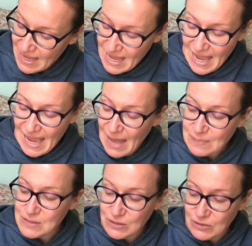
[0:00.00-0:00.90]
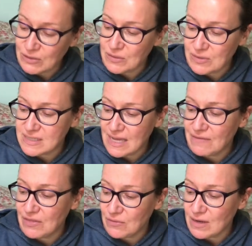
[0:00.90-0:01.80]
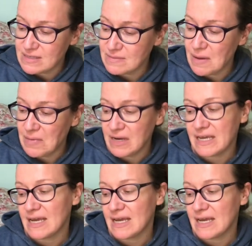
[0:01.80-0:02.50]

I absolutely was saving the rest of my money.